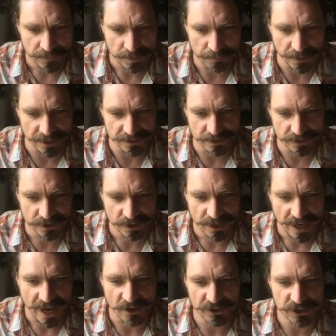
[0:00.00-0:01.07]
but
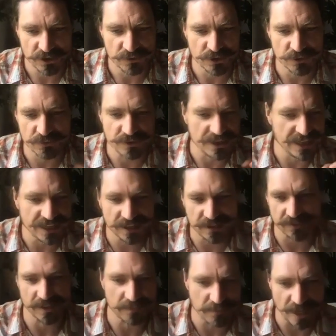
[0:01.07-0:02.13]
how do you
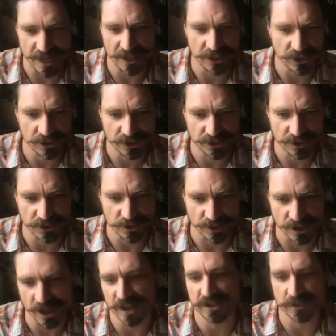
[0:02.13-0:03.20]
uniquely make your
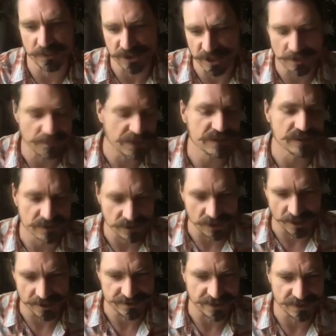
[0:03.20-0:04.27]
customers in the business
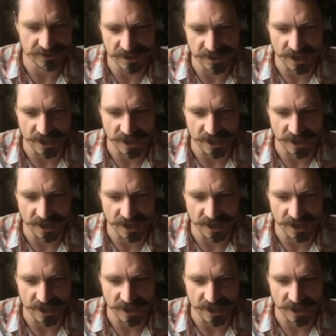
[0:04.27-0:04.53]
context?